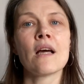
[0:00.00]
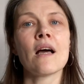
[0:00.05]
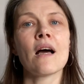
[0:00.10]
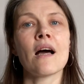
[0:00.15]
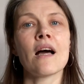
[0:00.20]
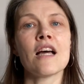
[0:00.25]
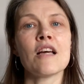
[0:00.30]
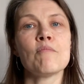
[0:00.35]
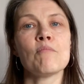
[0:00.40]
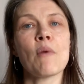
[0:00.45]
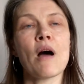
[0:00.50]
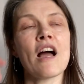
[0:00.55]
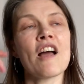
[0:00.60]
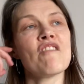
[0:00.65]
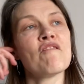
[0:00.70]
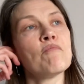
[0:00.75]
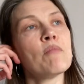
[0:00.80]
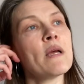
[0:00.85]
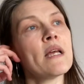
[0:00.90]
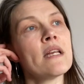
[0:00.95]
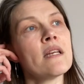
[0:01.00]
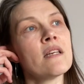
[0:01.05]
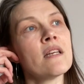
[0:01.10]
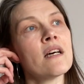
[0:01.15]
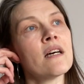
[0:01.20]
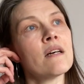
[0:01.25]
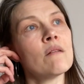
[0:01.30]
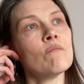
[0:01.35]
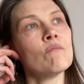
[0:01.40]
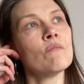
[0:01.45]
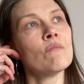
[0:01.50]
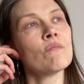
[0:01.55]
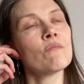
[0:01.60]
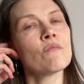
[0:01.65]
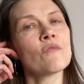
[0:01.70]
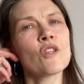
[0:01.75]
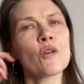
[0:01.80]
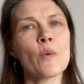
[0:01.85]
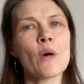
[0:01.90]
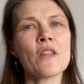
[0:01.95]
I've been
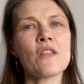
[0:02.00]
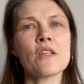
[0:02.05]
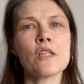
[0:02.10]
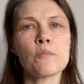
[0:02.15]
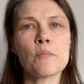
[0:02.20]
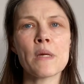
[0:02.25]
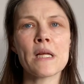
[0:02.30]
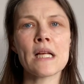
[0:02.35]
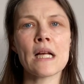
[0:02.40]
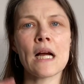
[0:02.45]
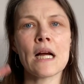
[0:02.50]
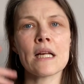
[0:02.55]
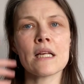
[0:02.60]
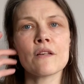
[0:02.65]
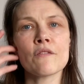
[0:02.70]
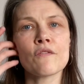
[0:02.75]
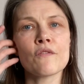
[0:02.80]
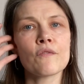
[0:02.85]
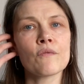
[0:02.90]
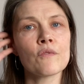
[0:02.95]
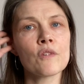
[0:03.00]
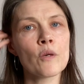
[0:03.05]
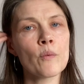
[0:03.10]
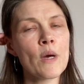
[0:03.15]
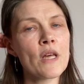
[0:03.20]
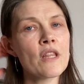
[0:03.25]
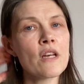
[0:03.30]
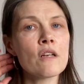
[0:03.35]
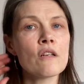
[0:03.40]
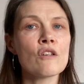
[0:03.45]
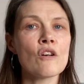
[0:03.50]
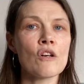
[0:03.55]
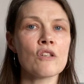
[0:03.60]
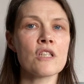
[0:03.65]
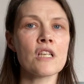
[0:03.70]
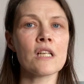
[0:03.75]
the weather's been the weather got